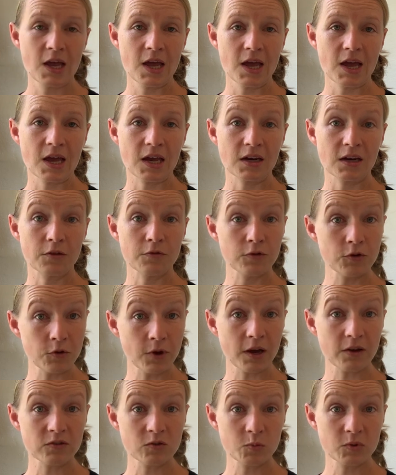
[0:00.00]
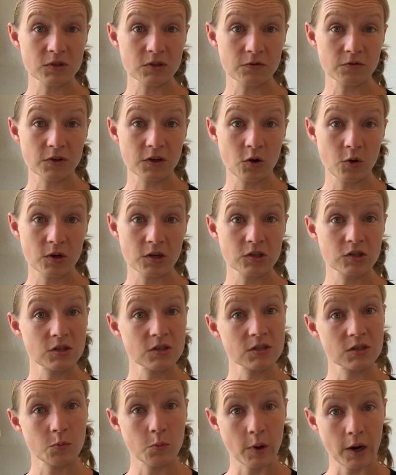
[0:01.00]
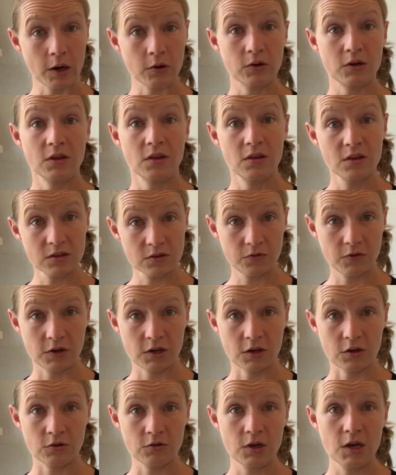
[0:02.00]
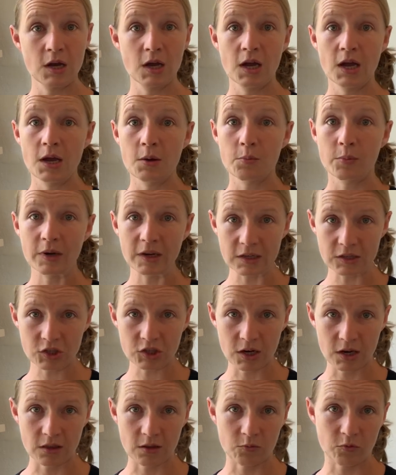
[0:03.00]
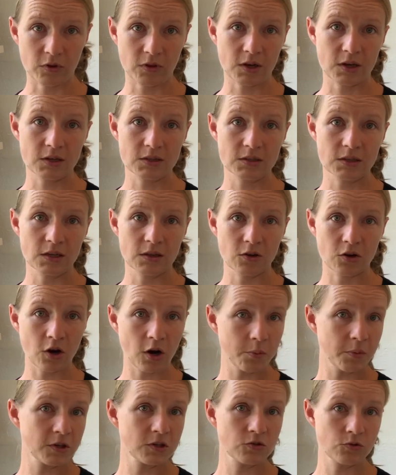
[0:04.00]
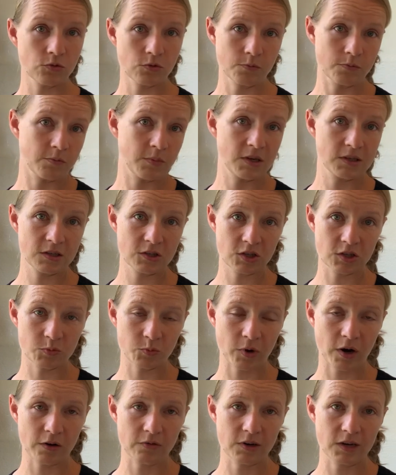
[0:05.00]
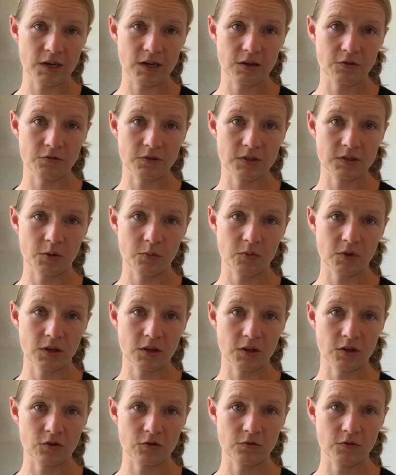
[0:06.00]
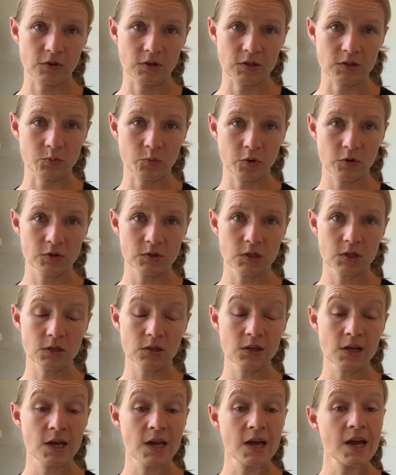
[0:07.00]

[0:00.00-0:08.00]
And if you have specific questions about this video, please share them with us in the comments or message us privately if it's something that you feel is personal.